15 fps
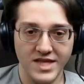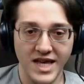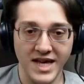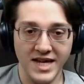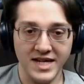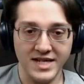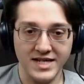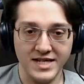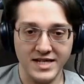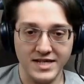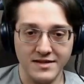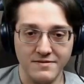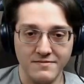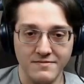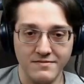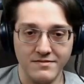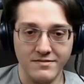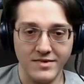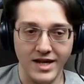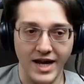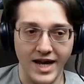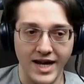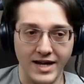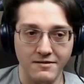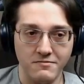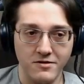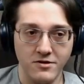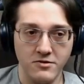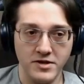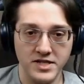Things! Yeah,
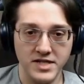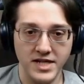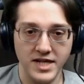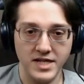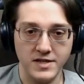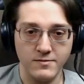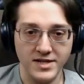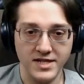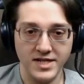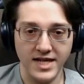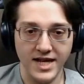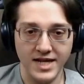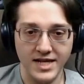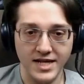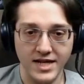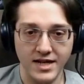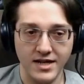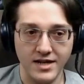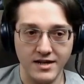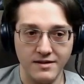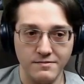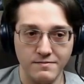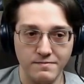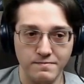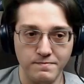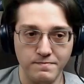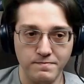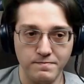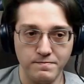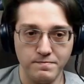glorious things. What's that, uh...
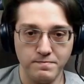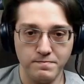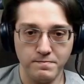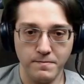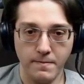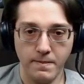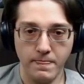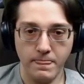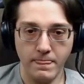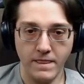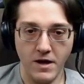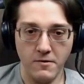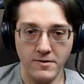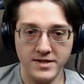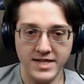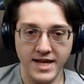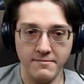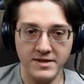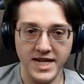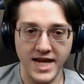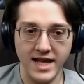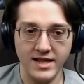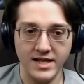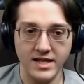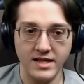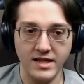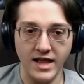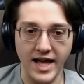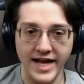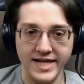what's that metallic
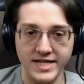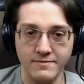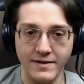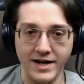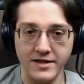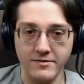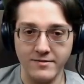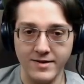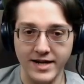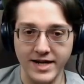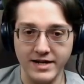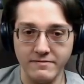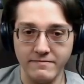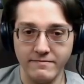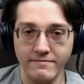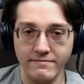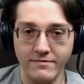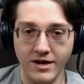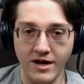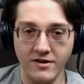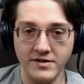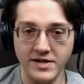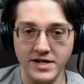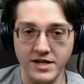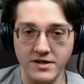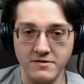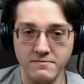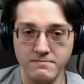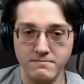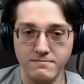glass, by the way? Oh, you
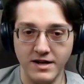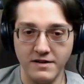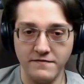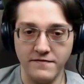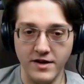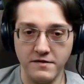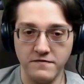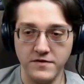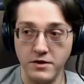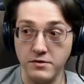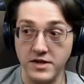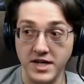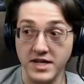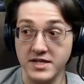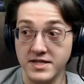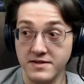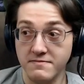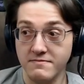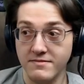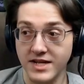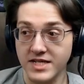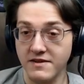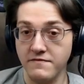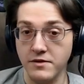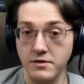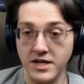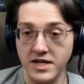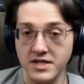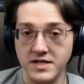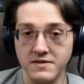know, a, f a few things. It's a few
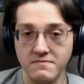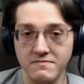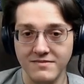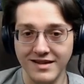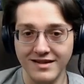things.